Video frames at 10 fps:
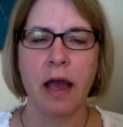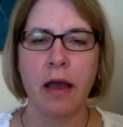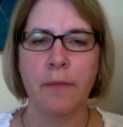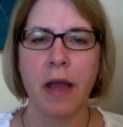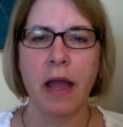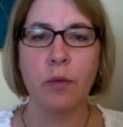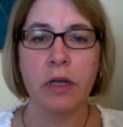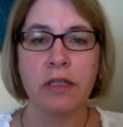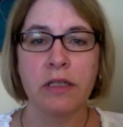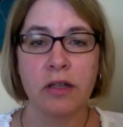I
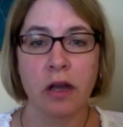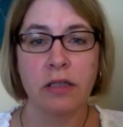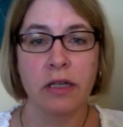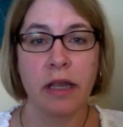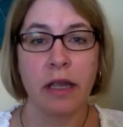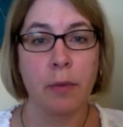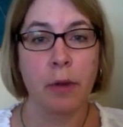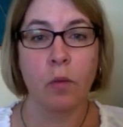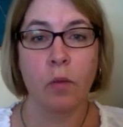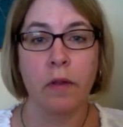wanted to talk today
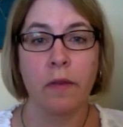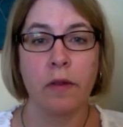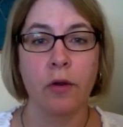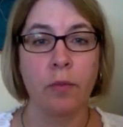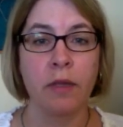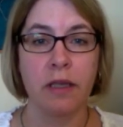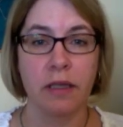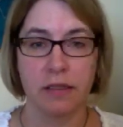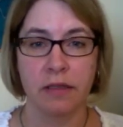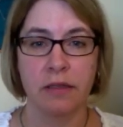about what therapy
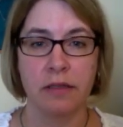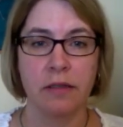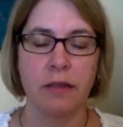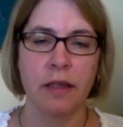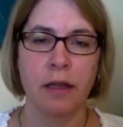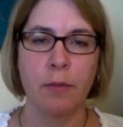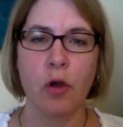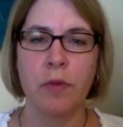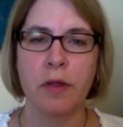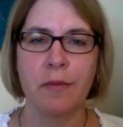isn't, and I'm
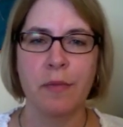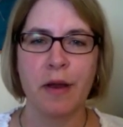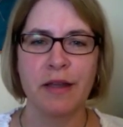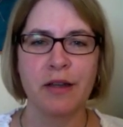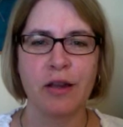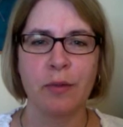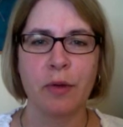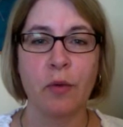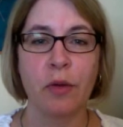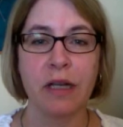hoping by talking
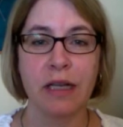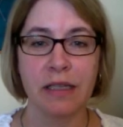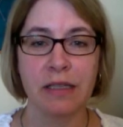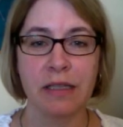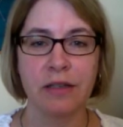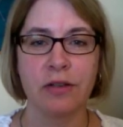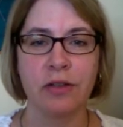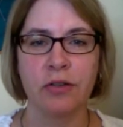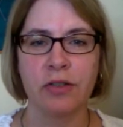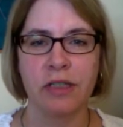about what it isn't, you'll
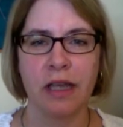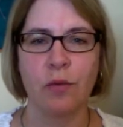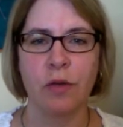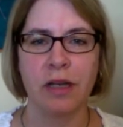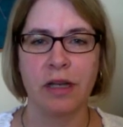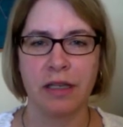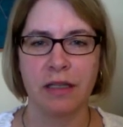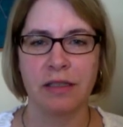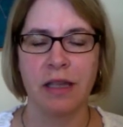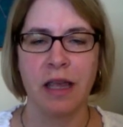understand what it
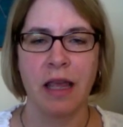is.